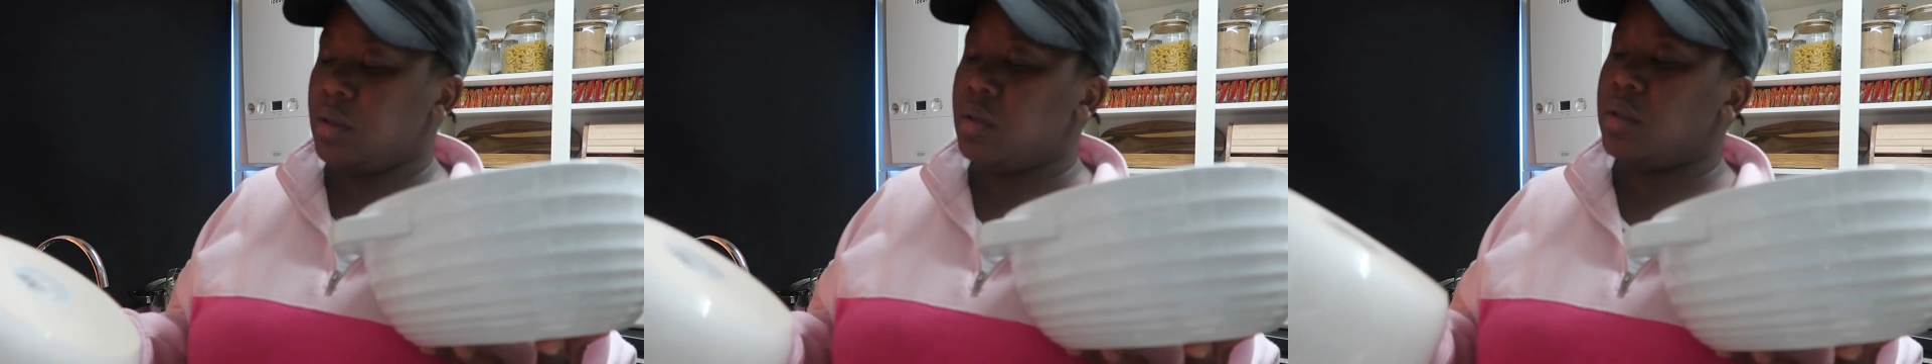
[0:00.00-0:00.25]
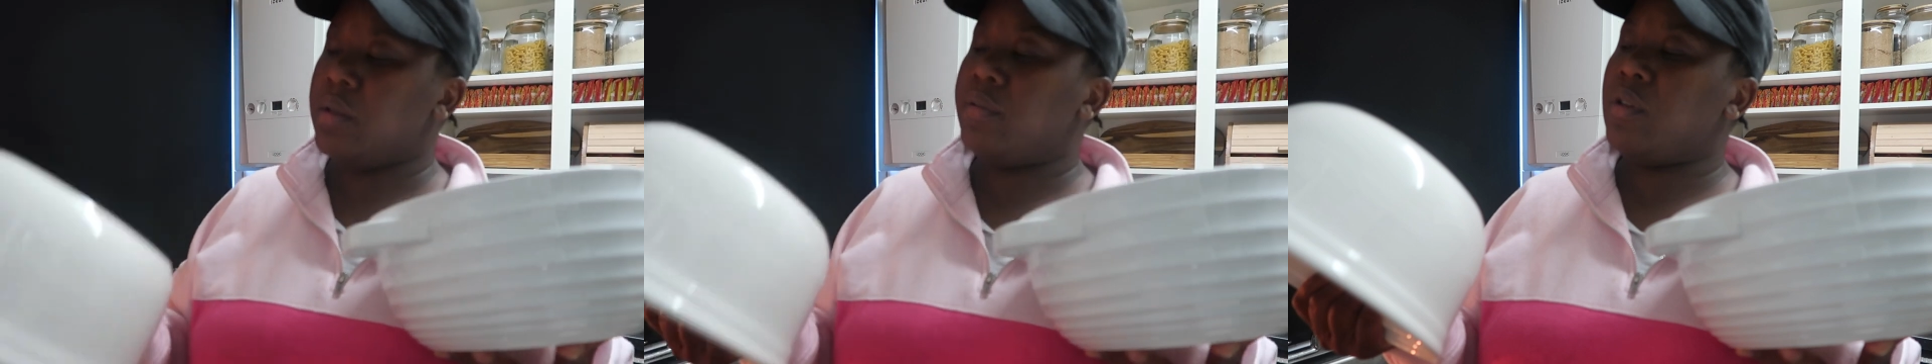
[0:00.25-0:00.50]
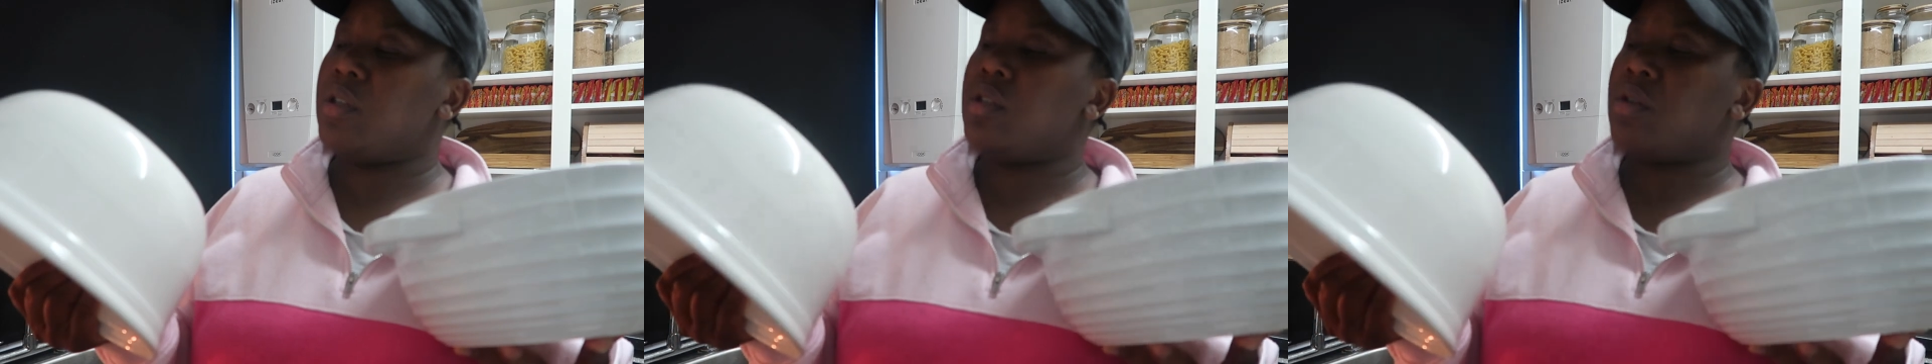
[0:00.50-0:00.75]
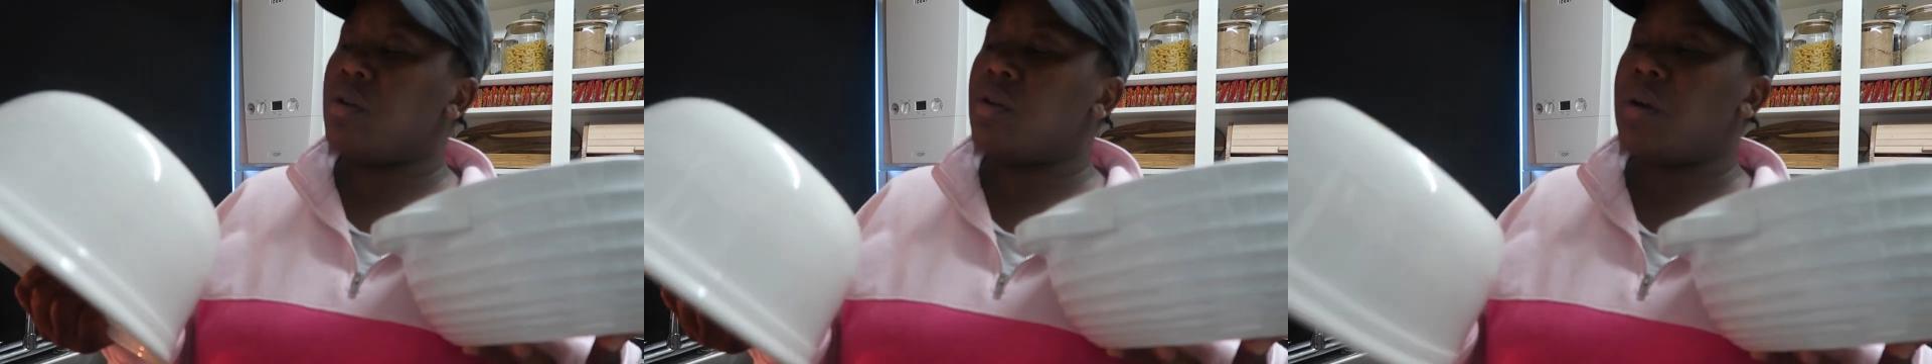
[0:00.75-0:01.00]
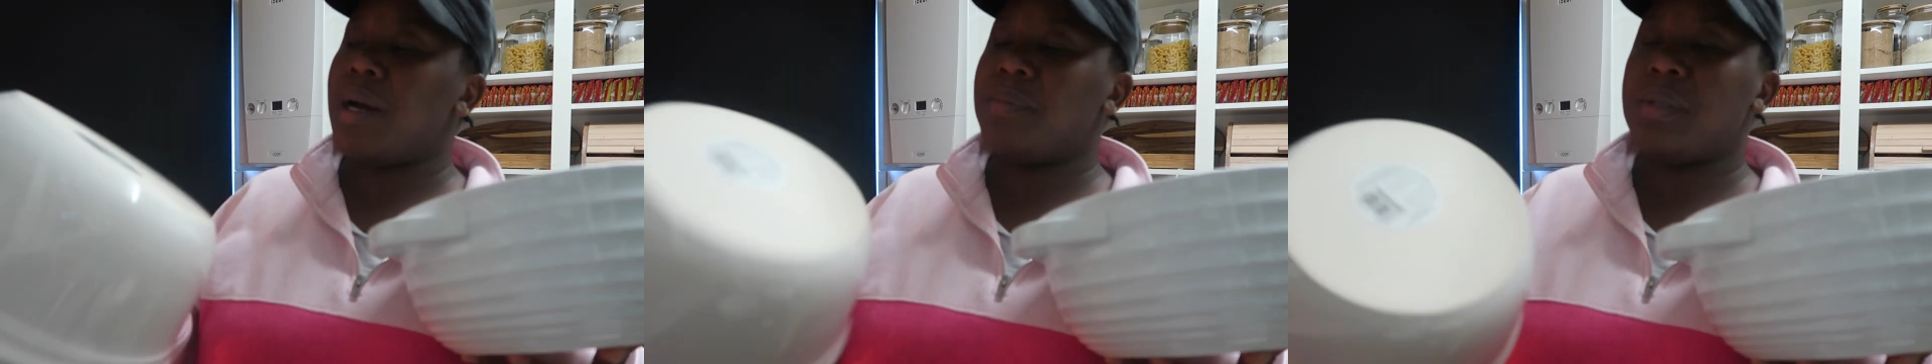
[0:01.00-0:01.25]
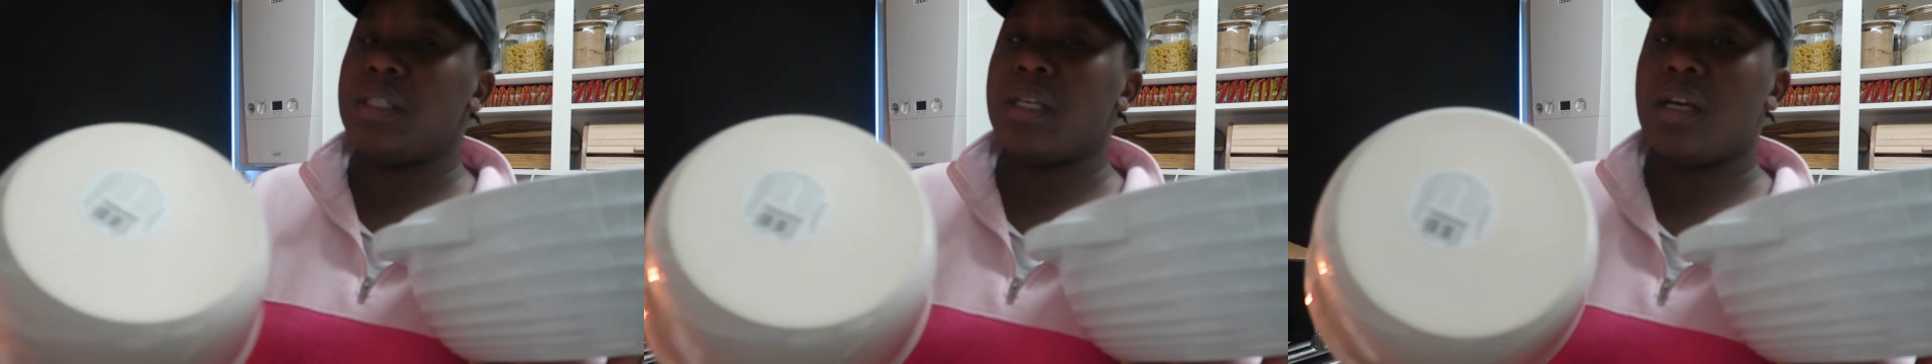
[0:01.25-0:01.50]
or they've just got
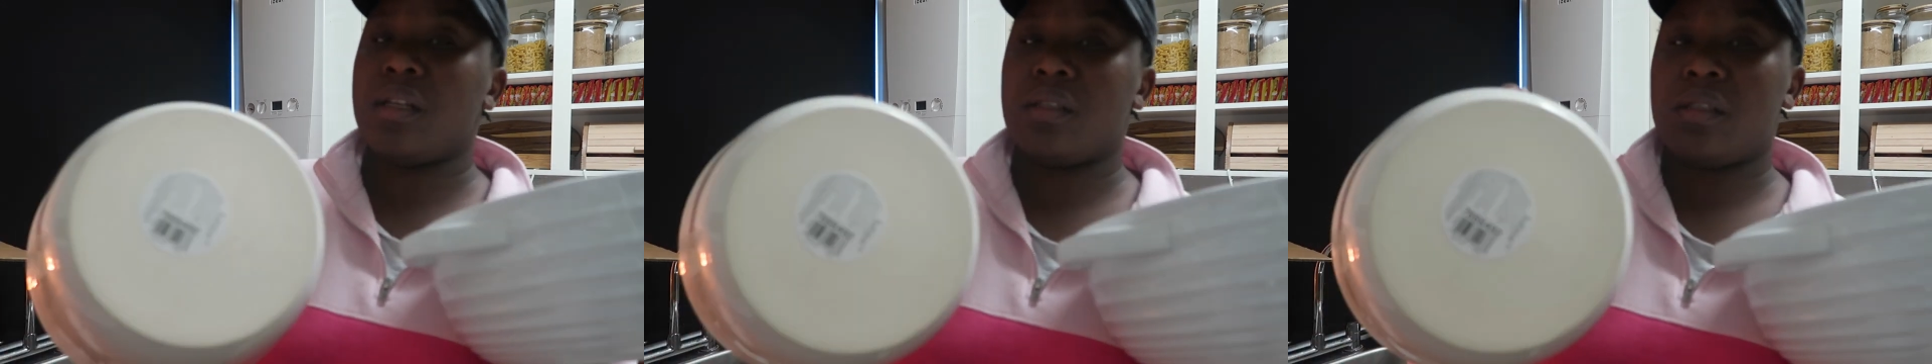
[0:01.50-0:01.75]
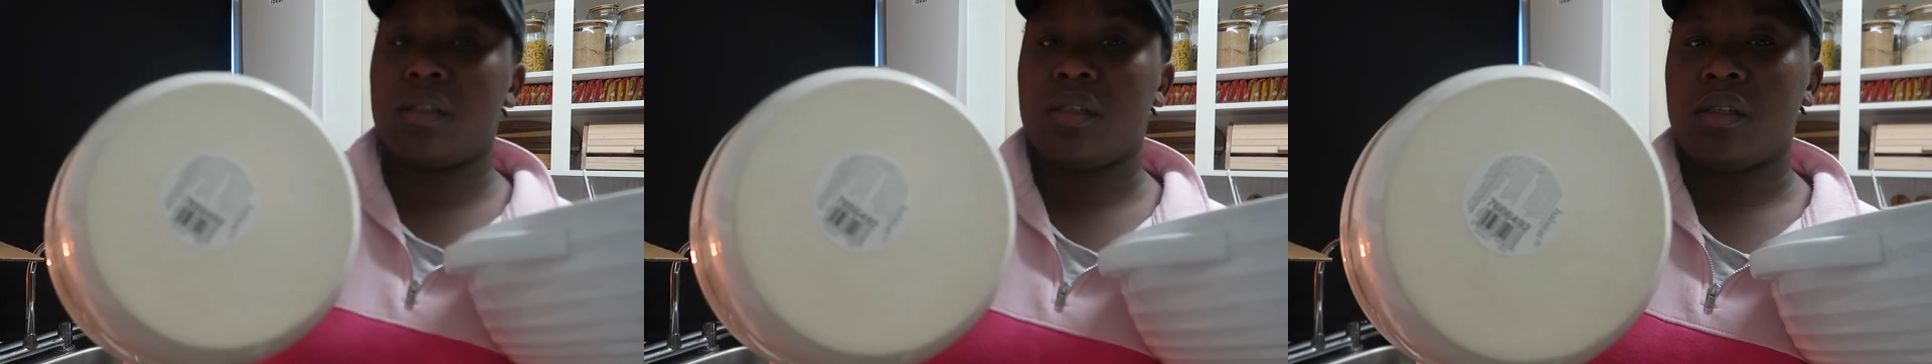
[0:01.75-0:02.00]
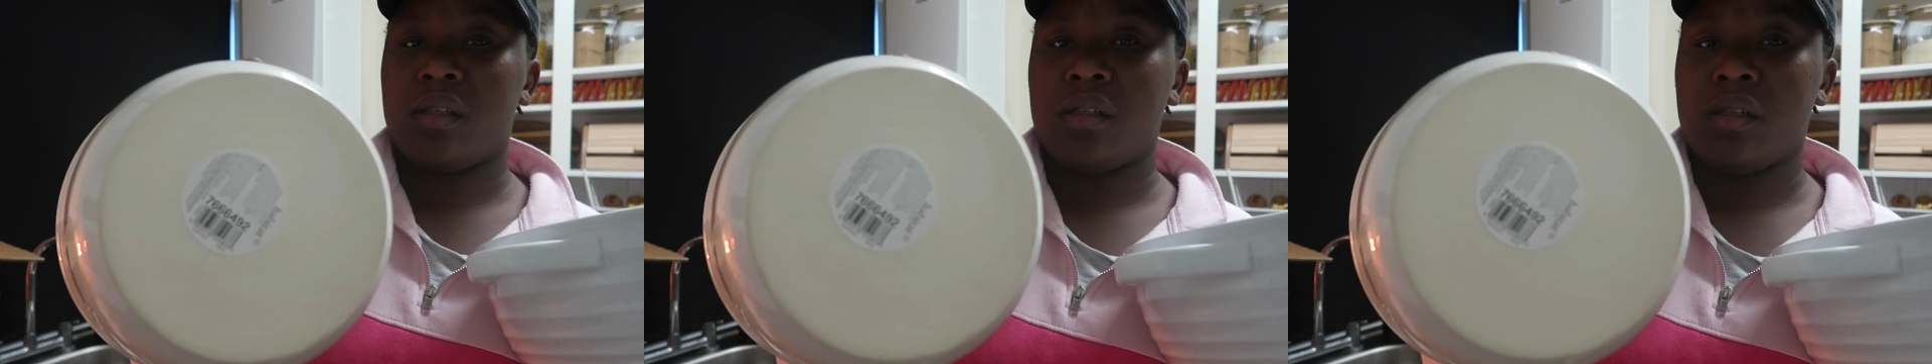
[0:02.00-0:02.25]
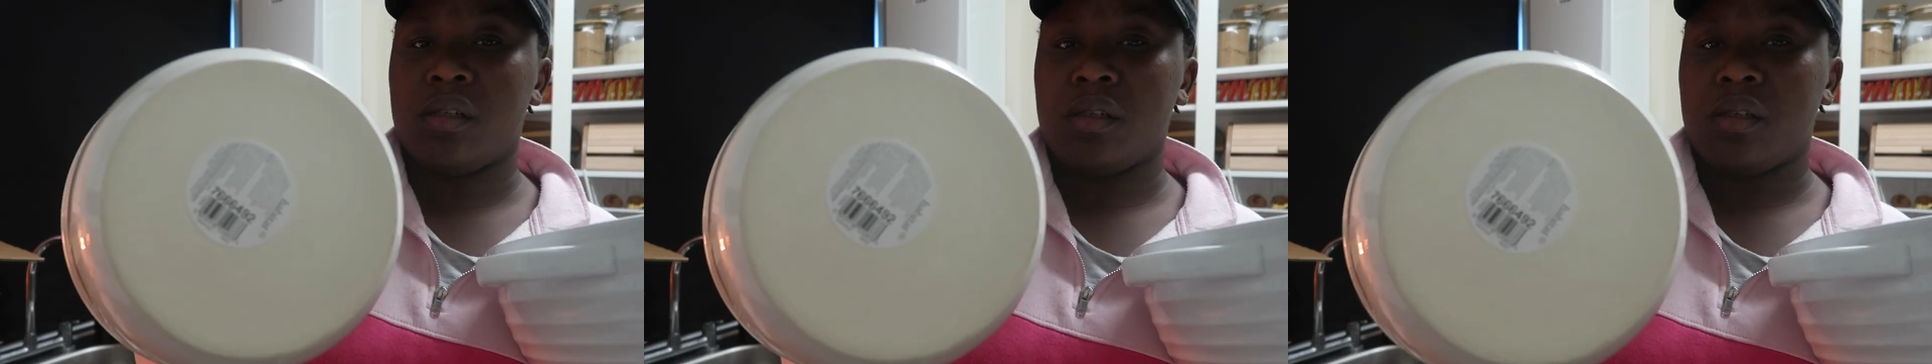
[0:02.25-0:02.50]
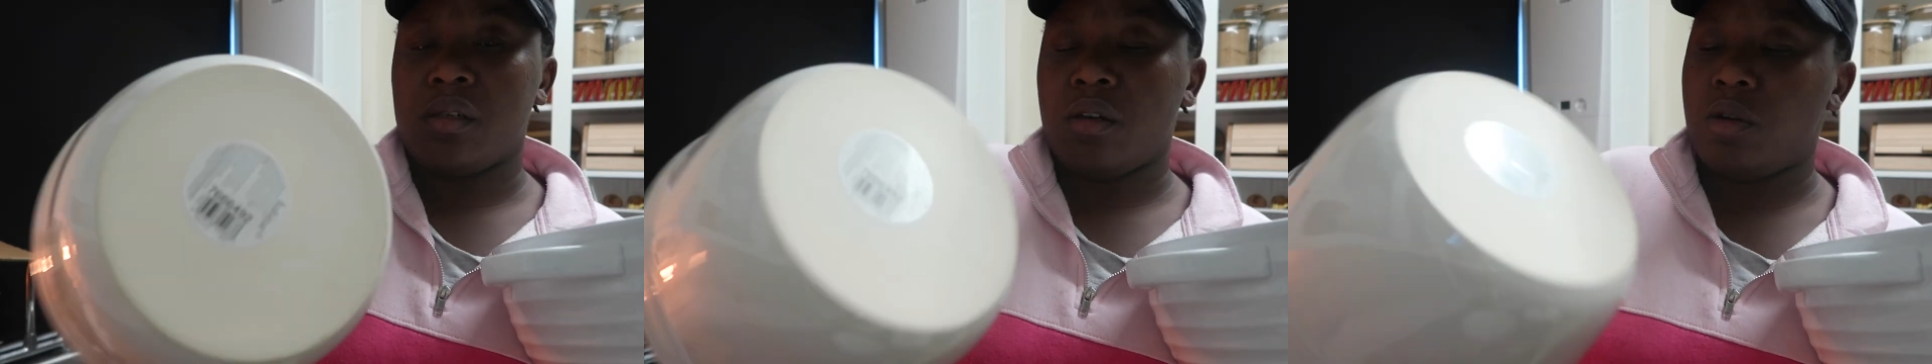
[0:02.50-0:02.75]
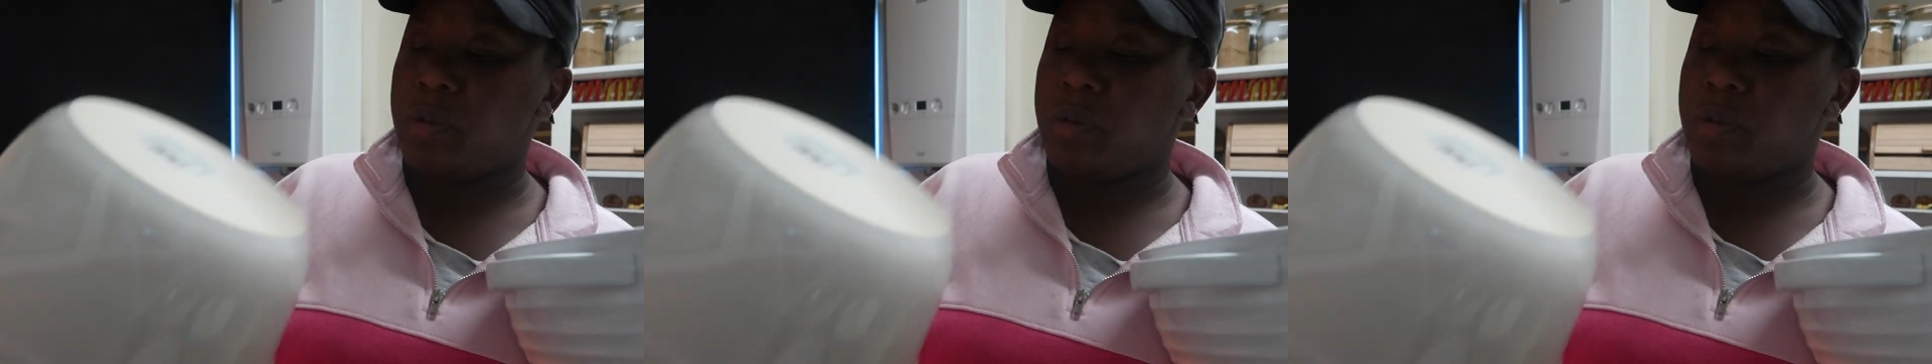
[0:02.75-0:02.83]
habitats or